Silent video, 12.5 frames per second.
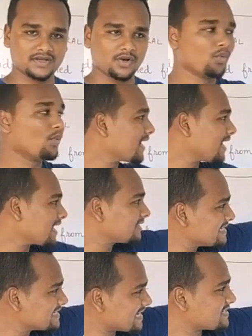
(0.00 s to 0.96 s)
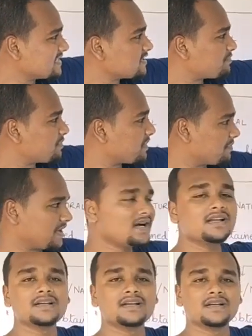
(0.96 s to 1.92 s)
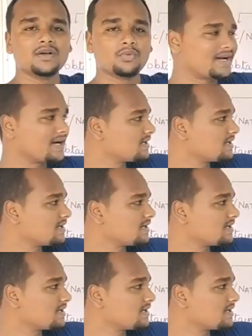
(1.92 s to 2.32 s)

Where are these acids prepared? Where